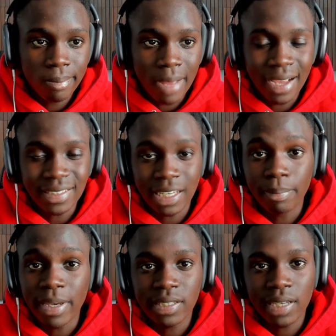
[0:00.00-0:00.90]
I guess like
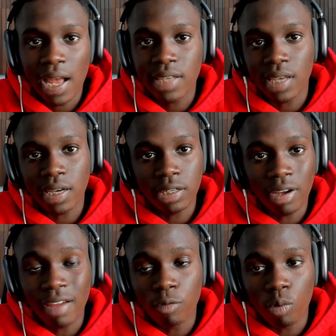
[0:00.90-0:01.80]
basic ads that,
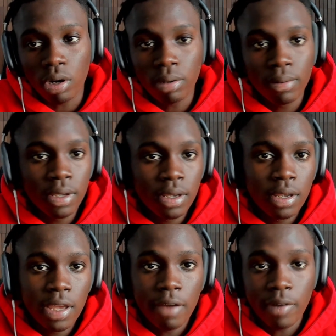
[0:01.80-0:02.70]
everyone
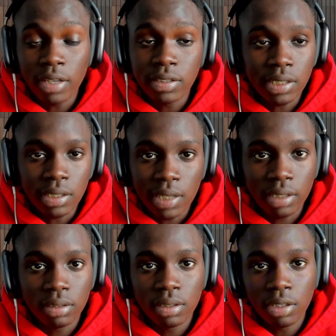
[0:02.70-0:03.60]
I see. Like,
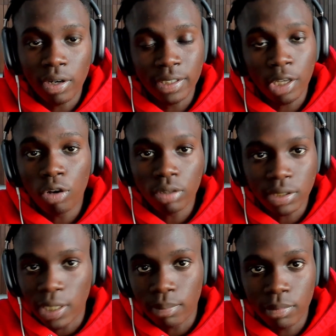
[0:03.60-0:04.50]
like they all look the
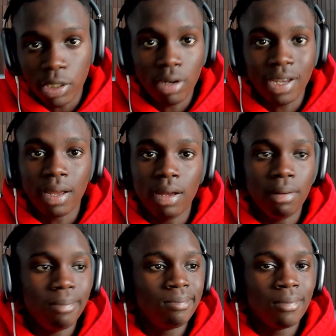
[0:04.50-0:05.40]
same, like a
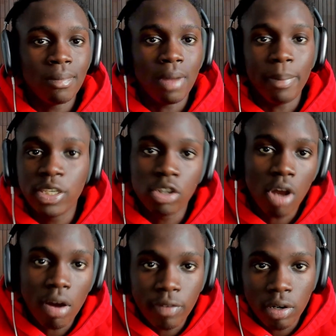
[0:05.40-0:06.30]
basic
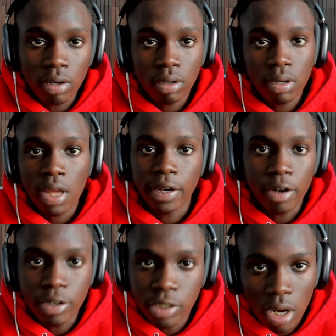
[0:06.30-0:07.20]
offer,
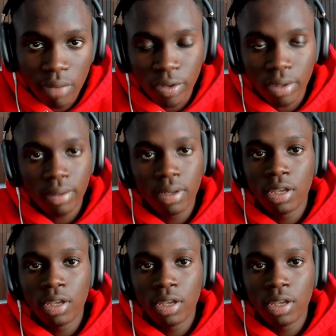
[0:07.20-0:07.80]
guaranteed offer.